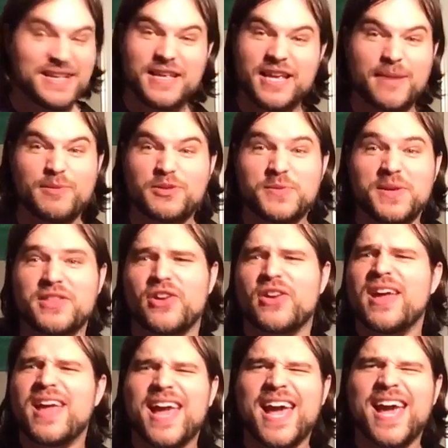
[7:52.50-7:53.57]
in between there,
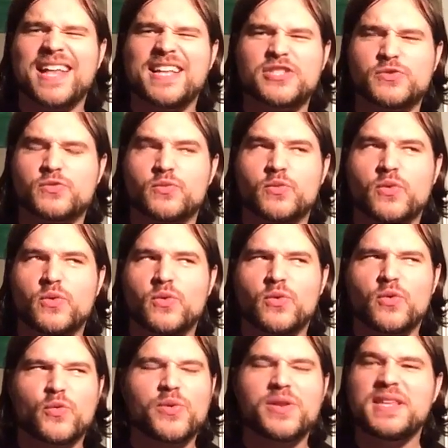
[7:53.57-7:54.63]
and it's
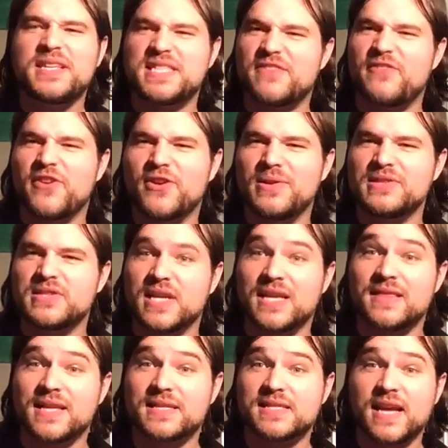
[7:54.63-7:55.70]
really difficult to get
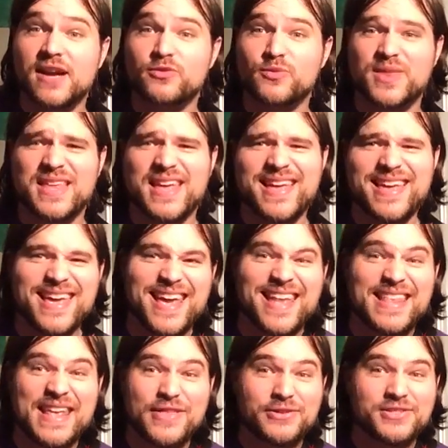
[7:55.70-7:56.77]
that sound with
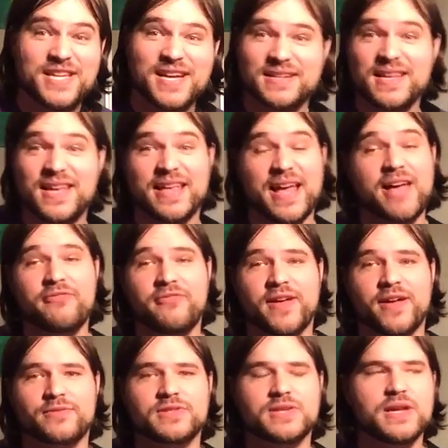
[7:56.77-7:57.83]
any other technique I've
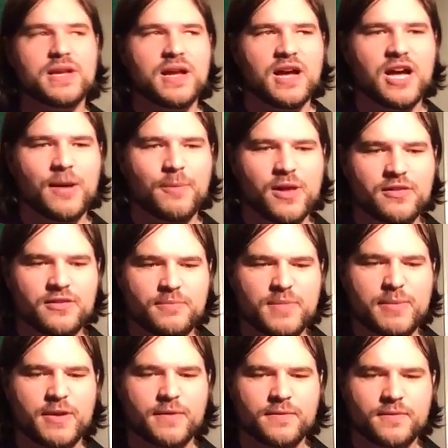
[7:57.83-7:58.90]
found, other than
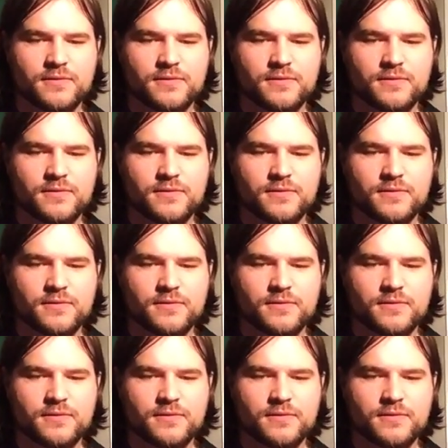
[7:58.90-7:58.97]
maybe,